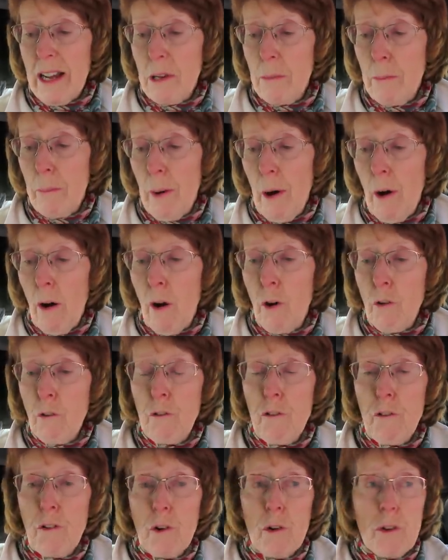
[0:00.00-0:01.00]
can park
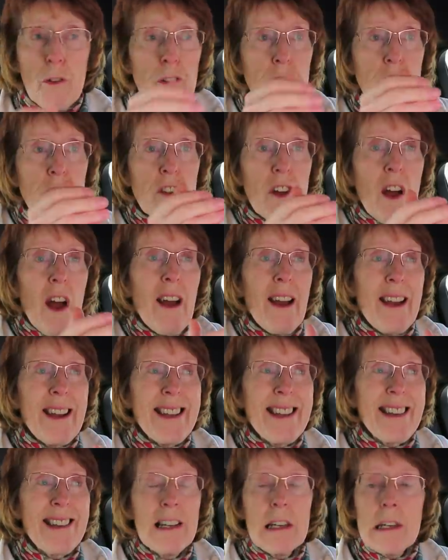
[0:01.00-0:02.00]
for the
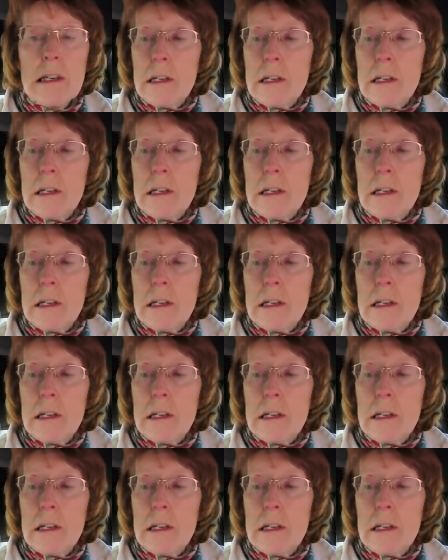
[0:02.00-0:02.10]
day.